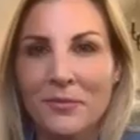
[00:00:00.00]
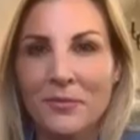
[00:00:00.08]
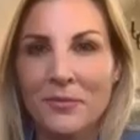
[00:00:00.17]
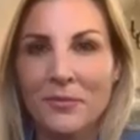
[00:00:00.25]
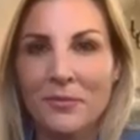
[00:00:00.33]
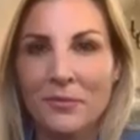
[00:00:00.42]

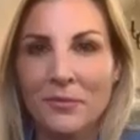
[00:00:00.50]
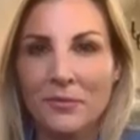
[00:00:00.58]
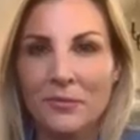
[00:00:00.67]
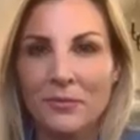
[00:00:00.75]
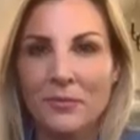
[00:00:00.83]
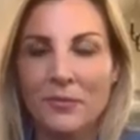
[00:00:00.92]

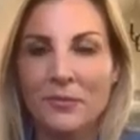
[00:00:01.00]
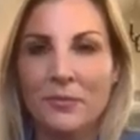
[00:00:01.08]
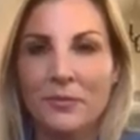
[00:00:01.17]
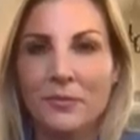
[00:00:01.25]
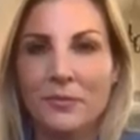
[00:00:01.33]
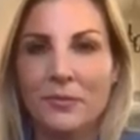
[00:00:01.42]

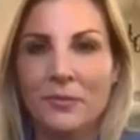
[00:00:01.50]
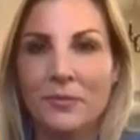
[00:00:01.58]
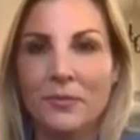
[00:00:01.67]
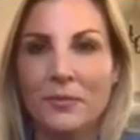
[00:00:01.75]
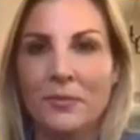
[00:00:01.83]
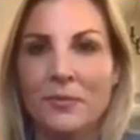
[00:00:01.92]

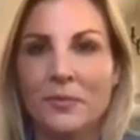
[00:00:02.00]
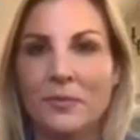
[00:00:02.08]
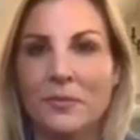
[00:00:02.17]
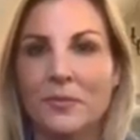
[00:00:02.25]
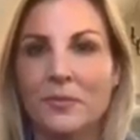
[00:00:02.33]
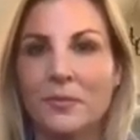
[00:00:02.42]

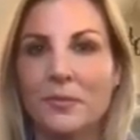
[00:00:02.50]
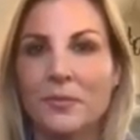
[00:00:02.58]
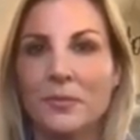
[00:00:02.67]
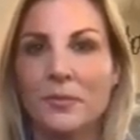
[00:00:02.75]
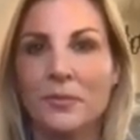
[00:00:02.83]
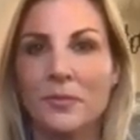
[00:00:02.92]

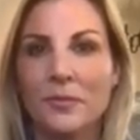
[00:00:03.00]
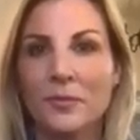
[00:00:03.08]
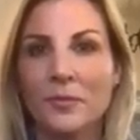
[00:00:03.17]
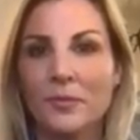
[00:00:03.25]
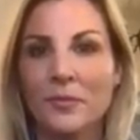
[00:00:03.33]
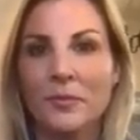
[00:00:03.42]

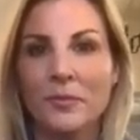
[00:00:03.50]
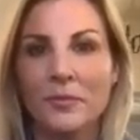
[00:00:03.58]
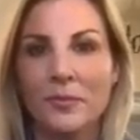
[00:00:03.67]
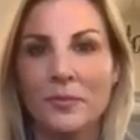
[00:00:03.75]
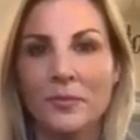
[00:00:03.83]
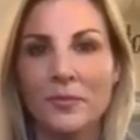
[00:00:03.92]

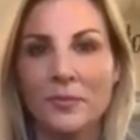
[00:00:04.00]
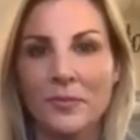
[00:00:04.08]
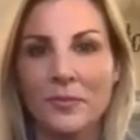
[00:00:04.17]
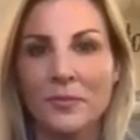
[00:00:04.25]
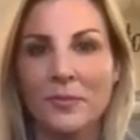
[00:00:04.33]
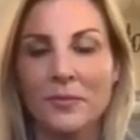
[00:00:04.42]

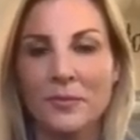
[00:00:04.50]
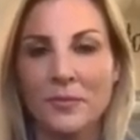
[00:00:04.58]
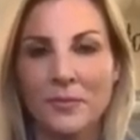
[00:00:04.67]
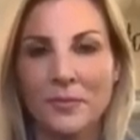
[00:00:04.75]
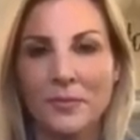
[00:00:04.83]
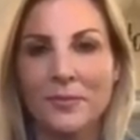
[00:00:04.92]

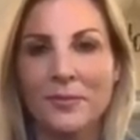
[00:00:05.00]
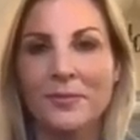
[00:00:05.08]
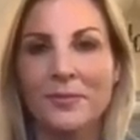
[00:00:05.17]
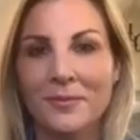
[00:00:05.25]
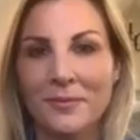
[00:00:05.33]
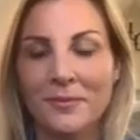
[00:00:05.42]

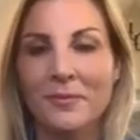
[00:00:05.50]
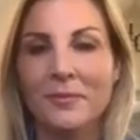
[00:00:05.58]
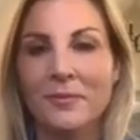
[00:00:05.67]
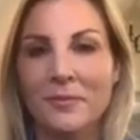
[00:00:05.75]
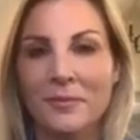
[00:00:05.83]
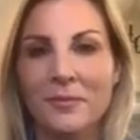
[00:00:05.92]

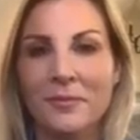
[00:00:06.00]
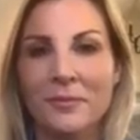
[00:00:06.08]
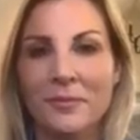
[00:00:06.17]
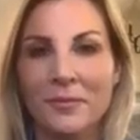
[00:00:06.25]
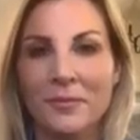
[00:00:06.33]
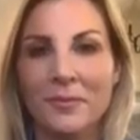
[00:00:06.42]

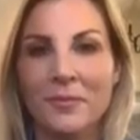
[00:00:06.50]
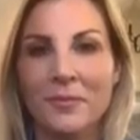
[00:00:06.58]
(silent)